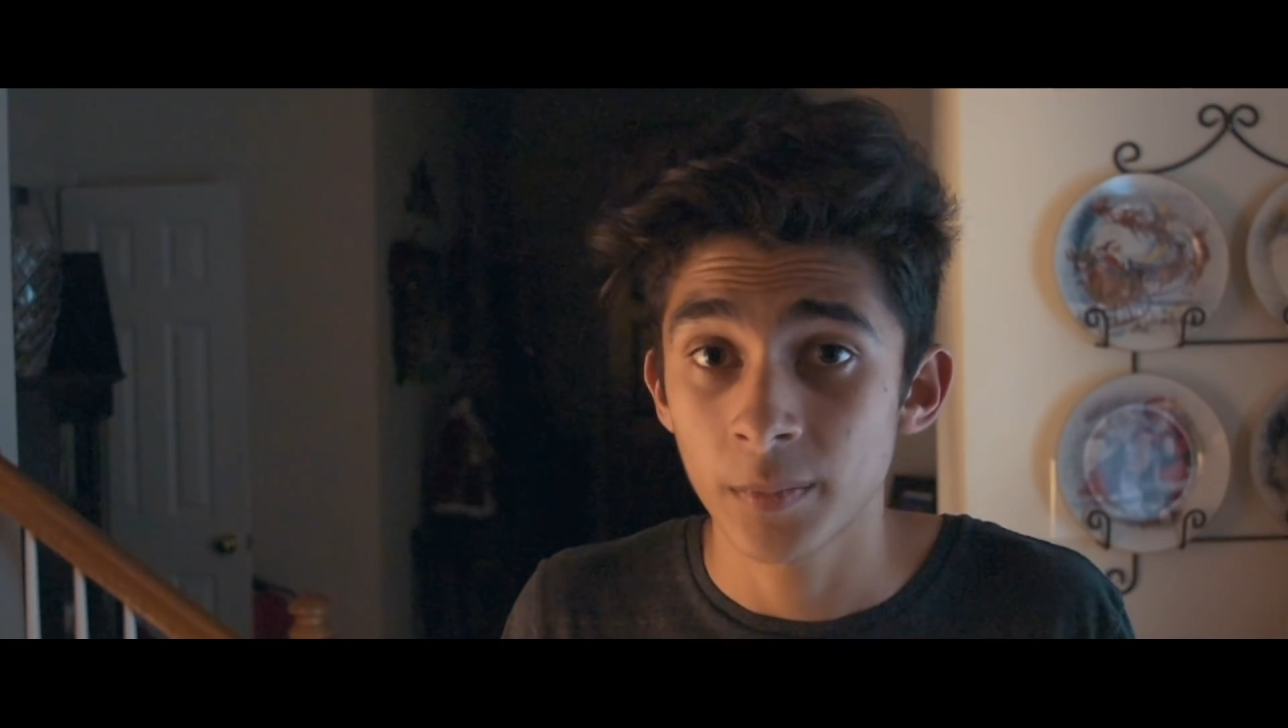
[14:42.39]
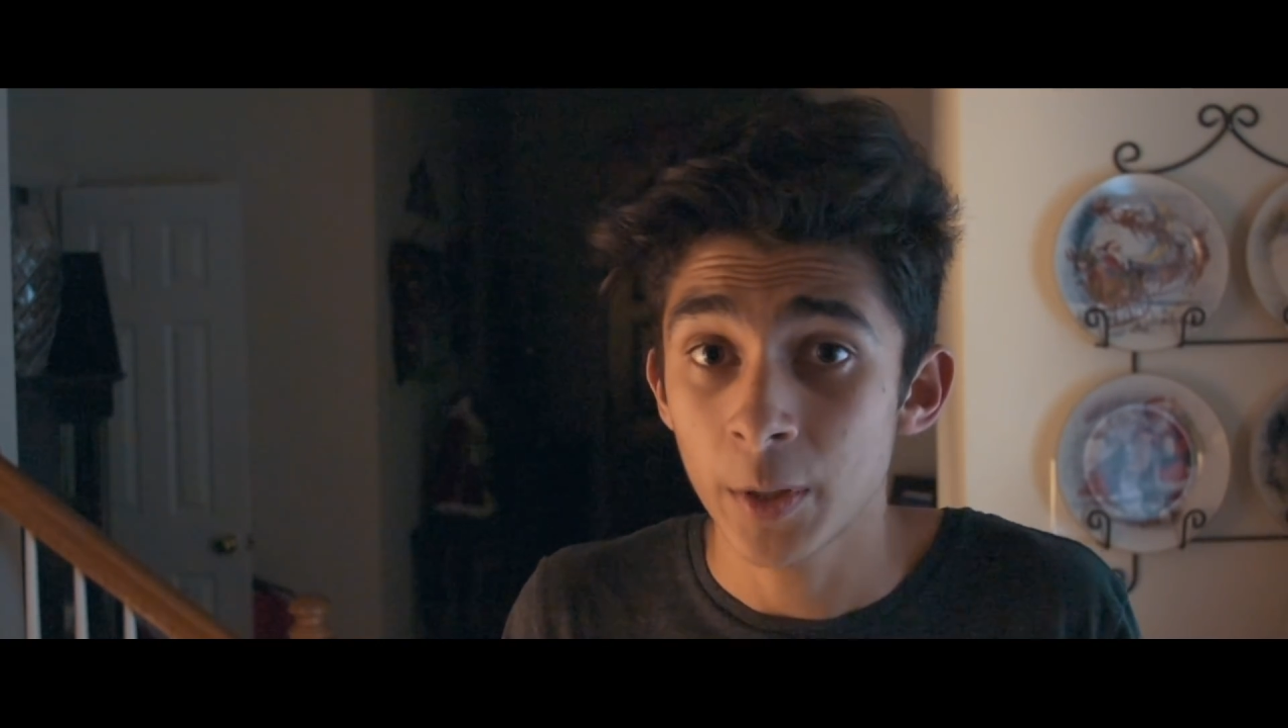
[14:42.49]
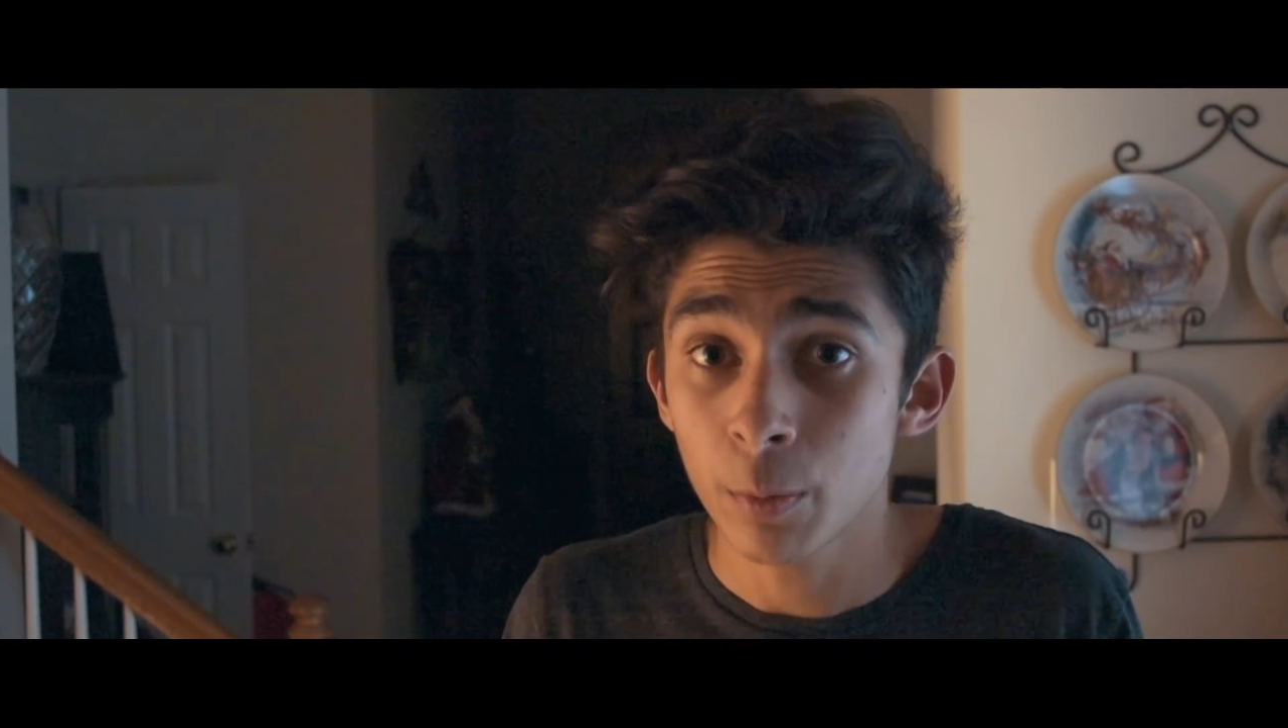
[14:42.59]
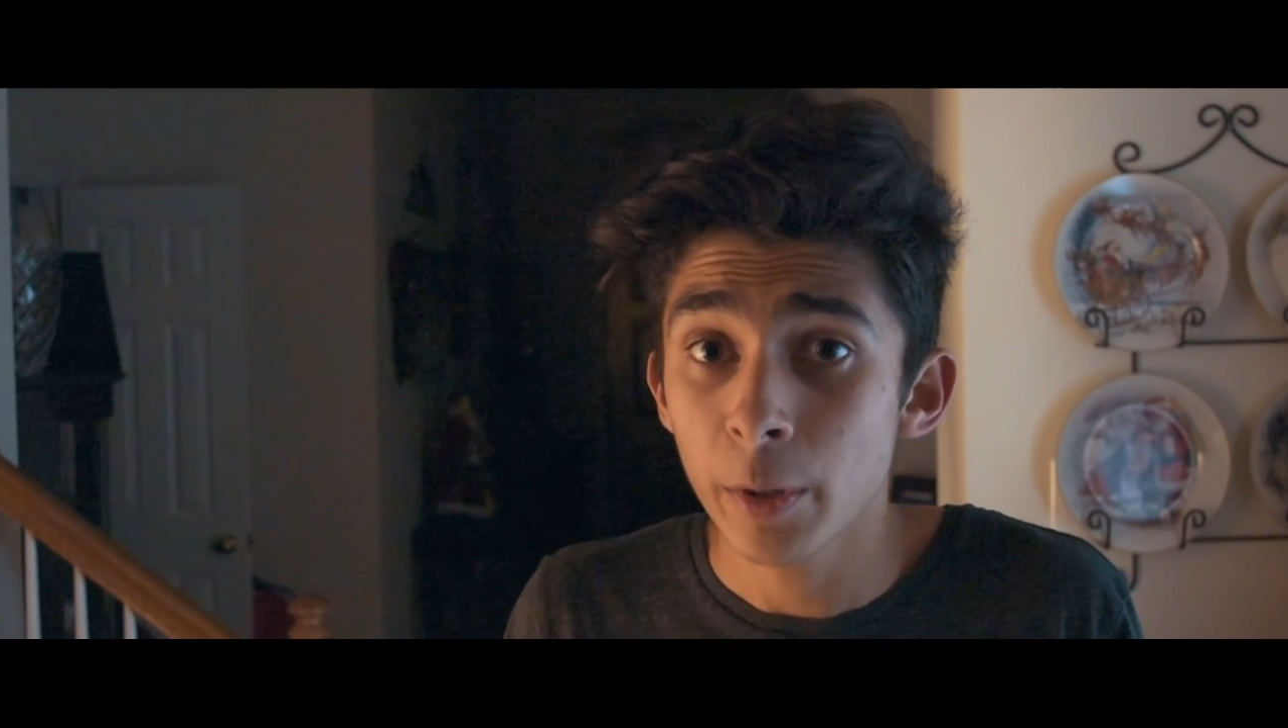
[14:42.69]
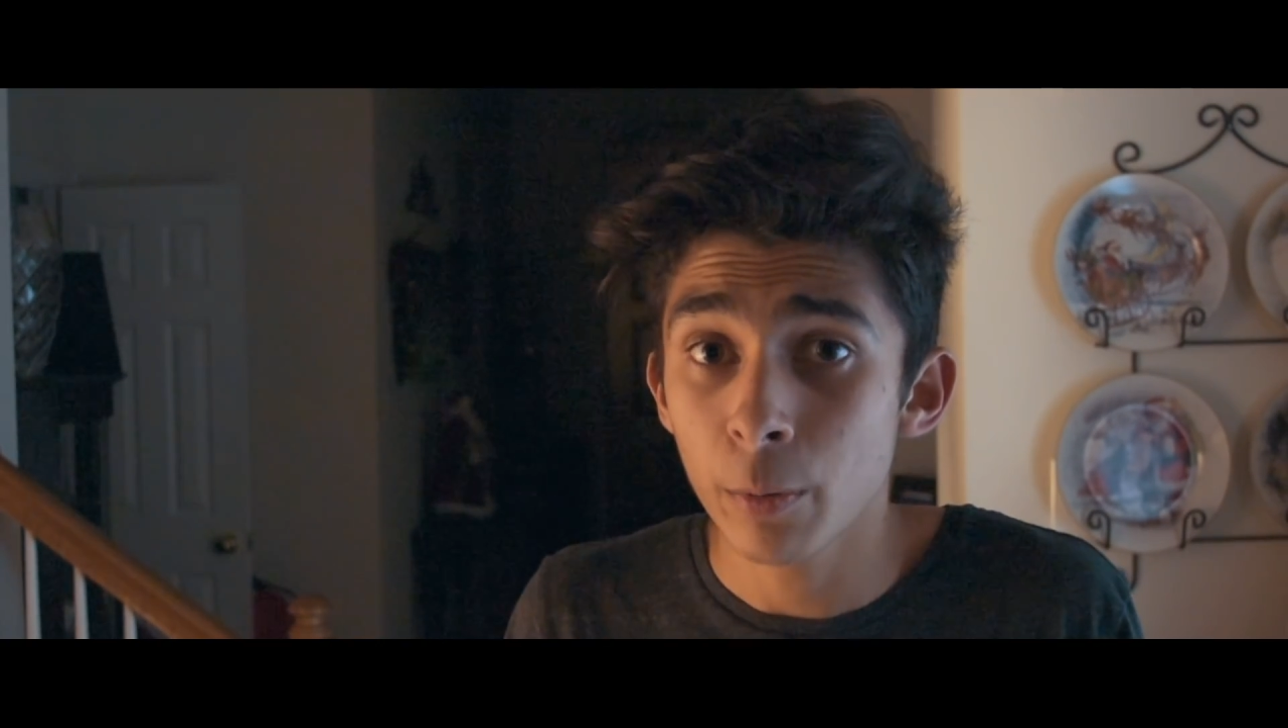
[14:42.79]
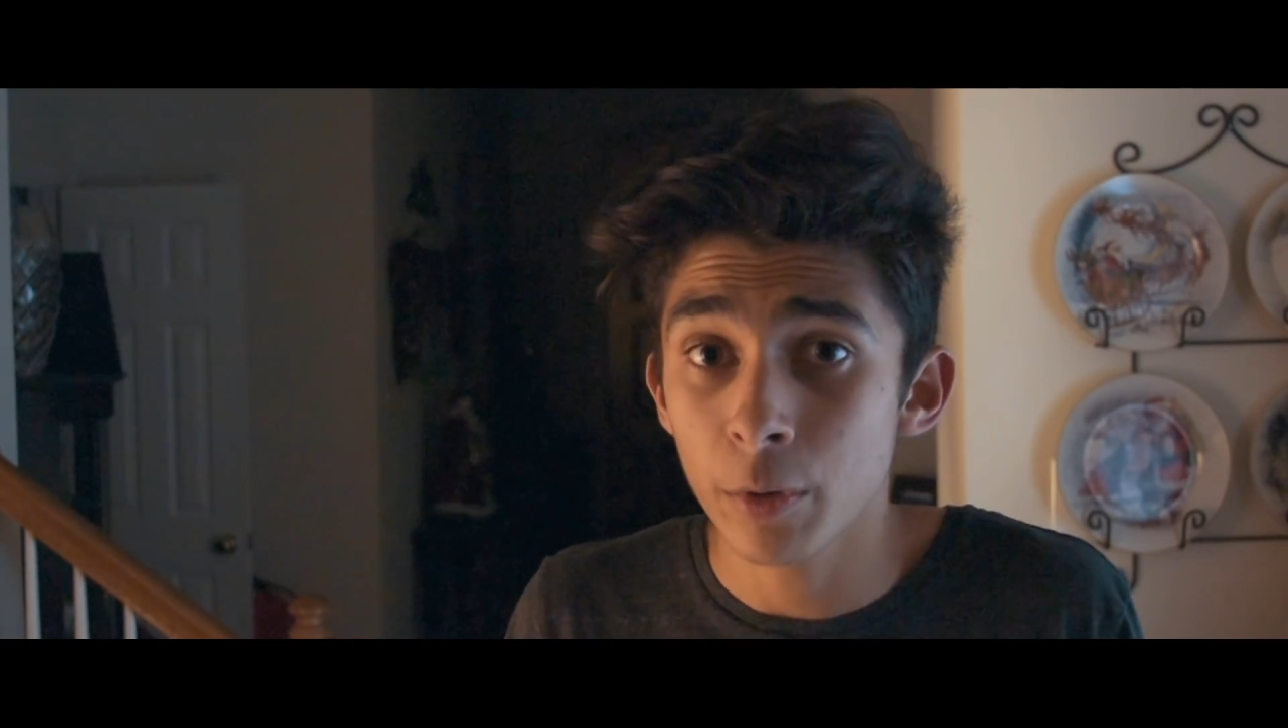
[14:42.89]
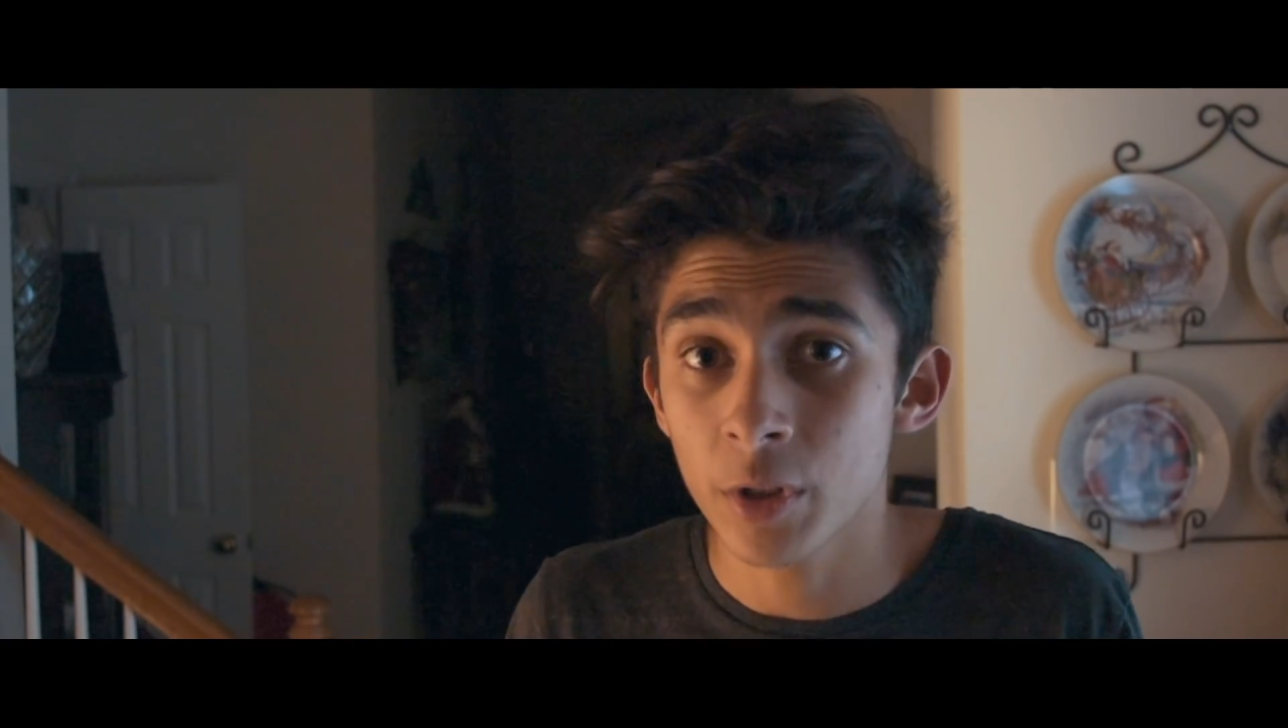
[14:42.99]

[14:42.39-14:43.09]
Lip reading: it's really worth